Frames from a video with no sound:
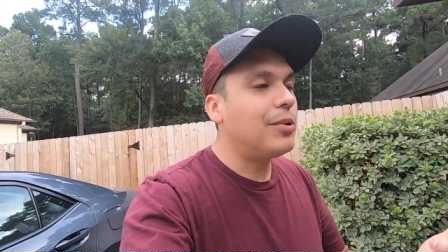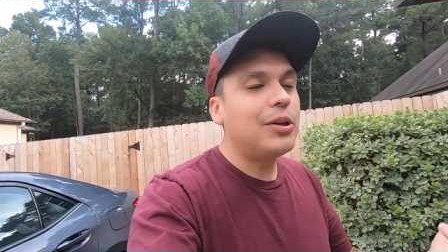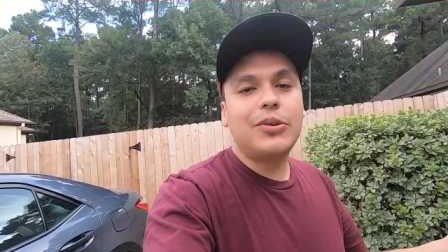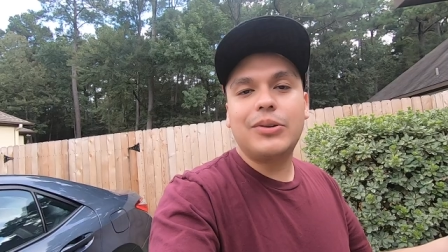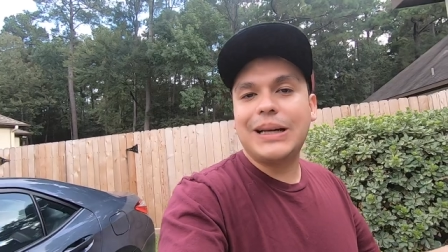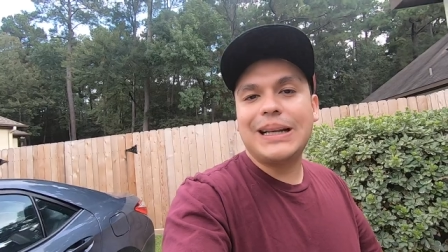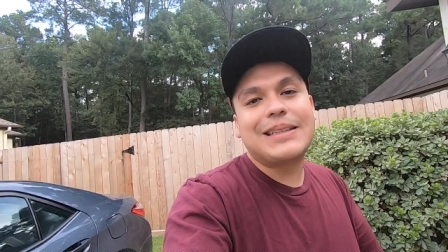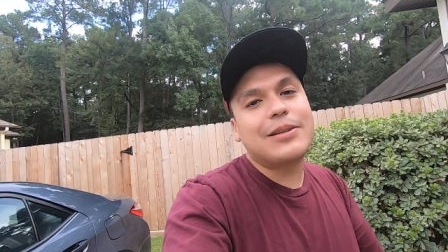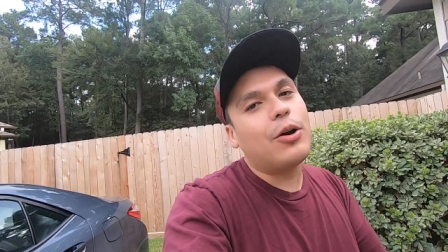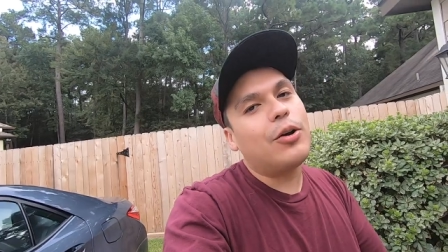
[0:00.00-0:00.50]

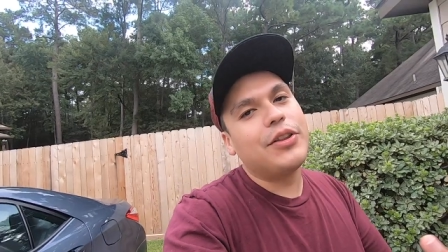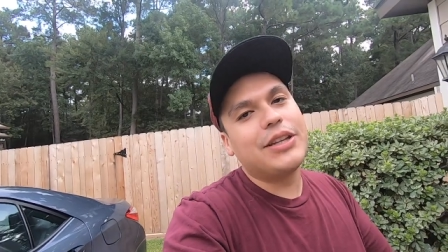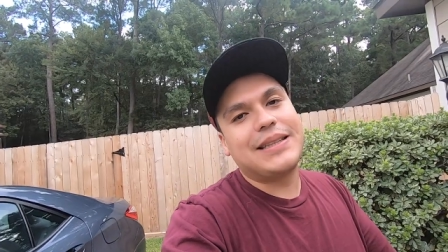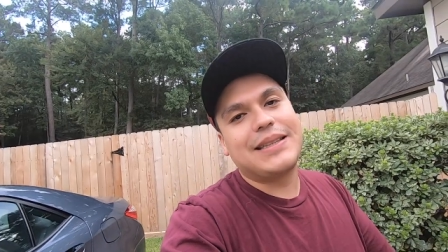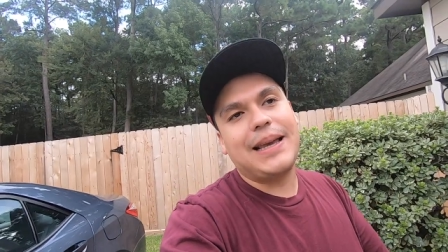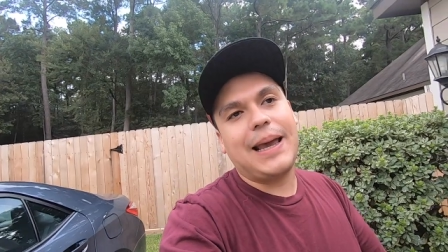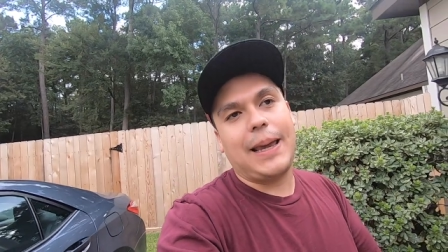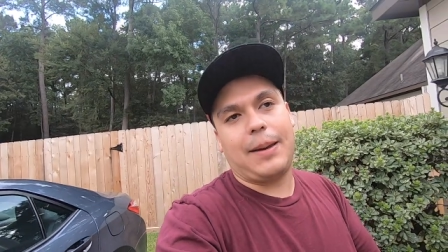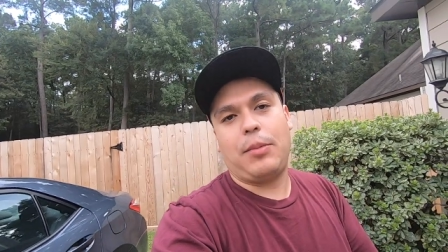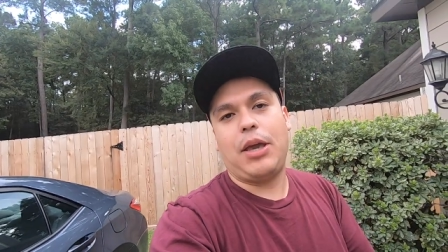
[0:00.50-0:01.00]
well, it's all the
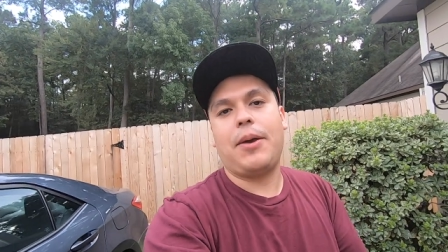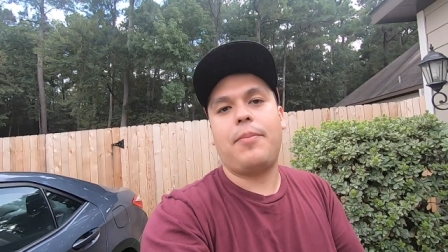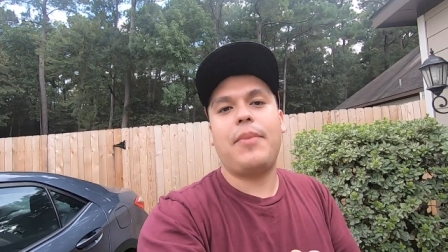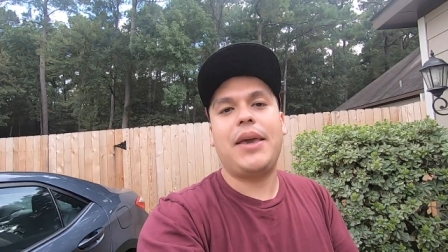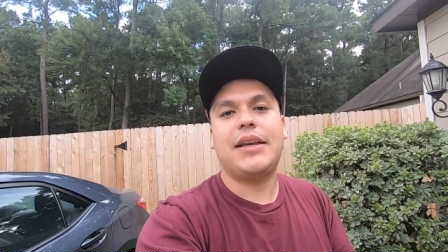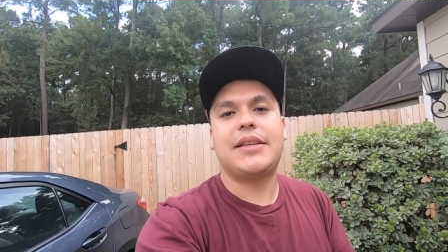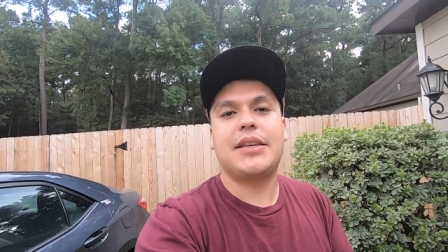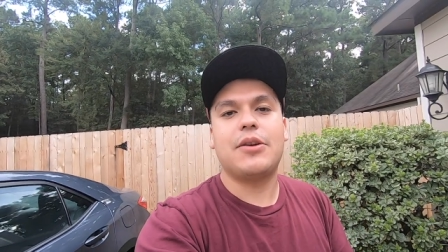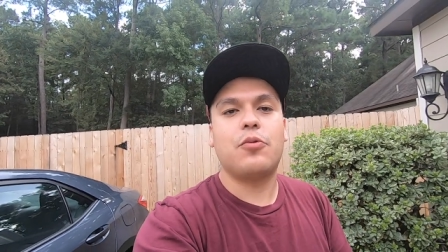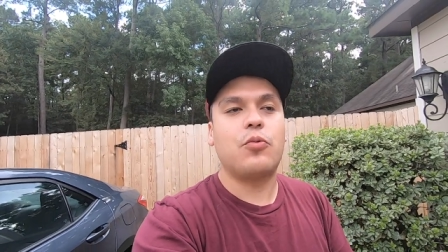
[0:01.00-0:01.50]
same. It
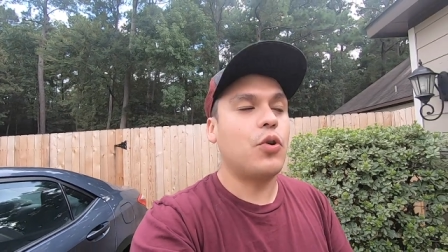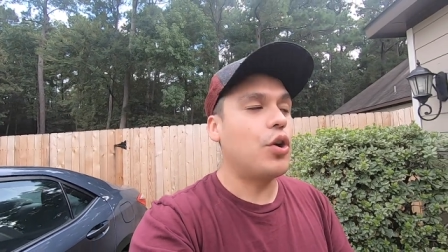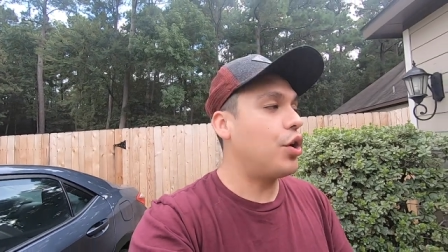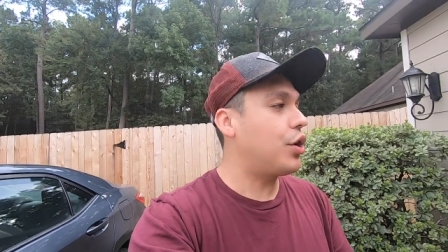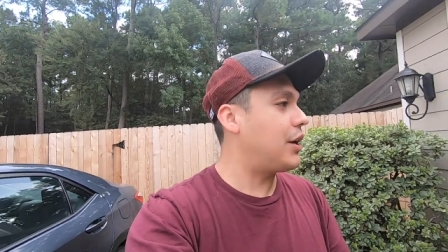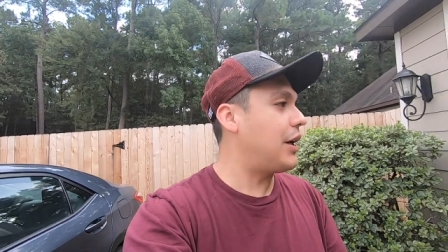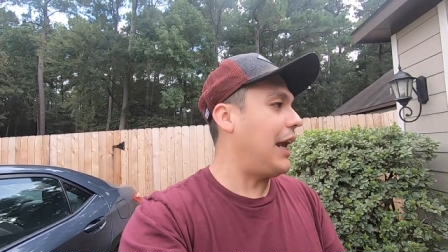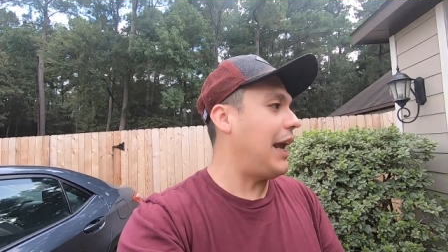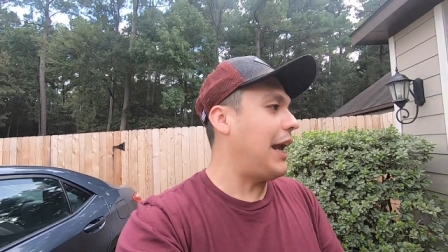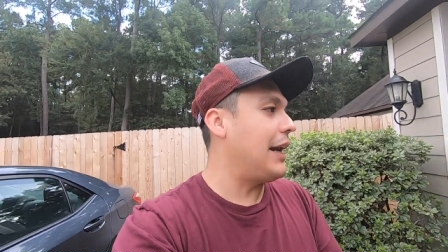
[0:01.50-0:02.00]
makes it
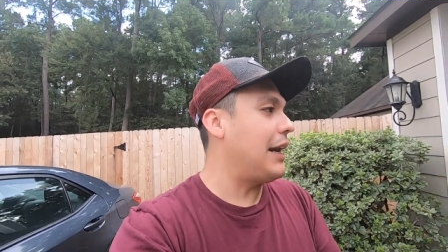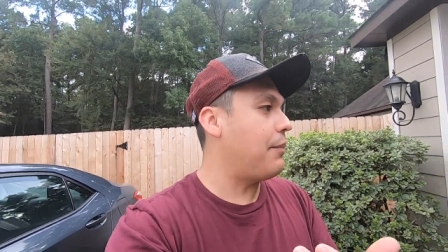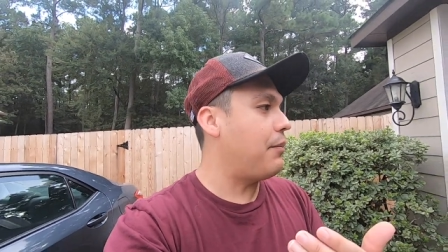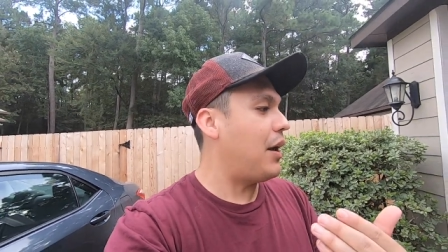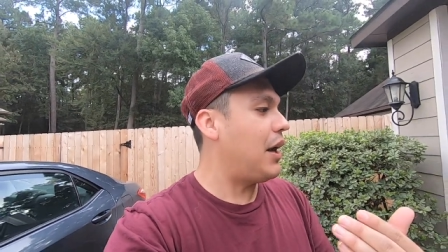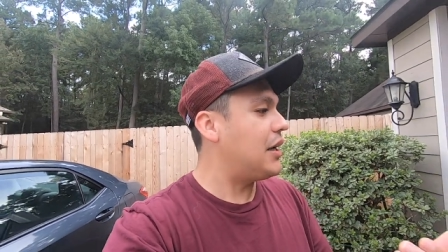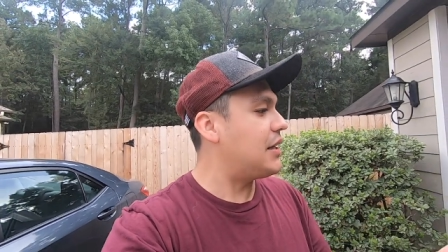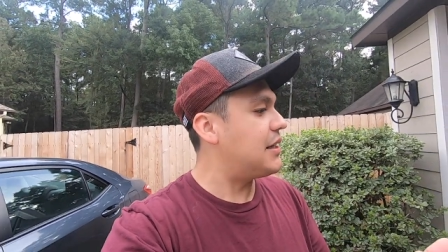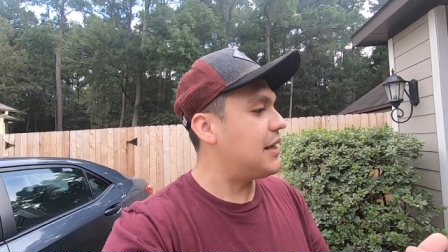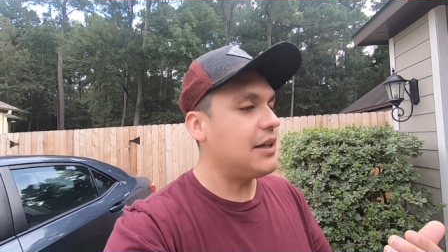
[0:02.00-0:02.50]
work and it
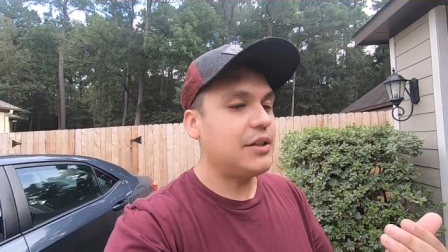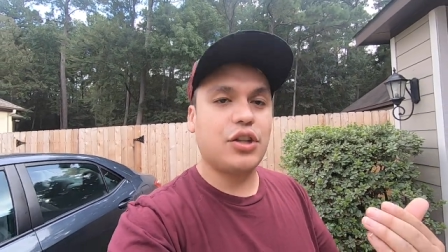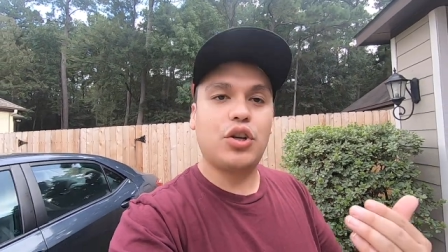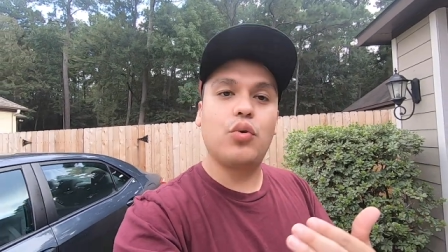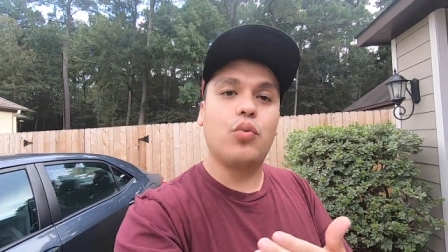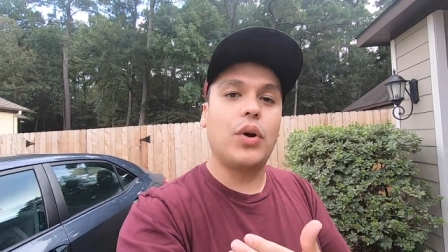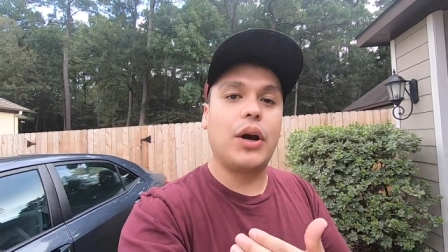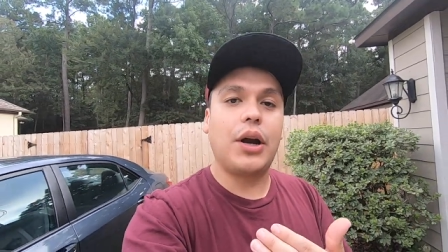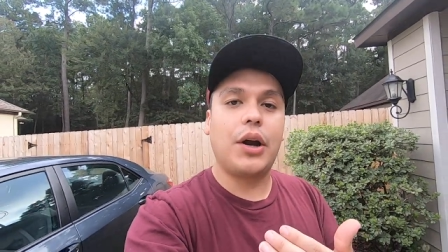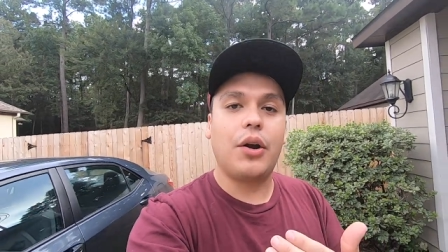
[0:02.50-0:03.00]
makes it
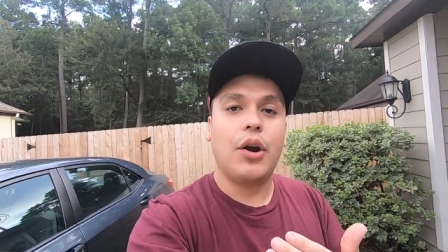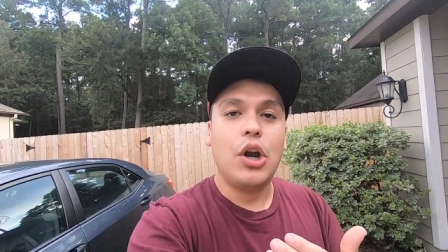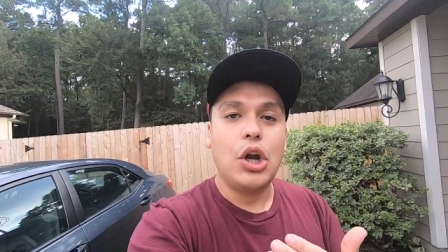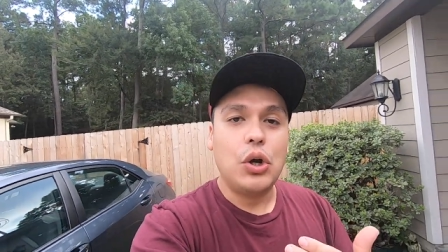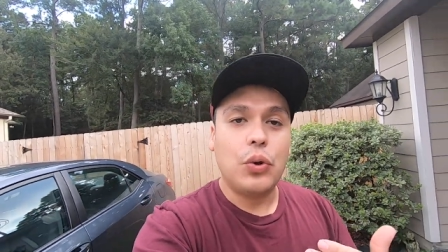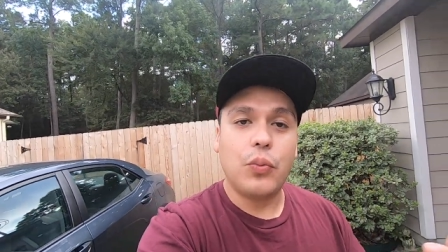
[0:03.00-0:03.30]
to where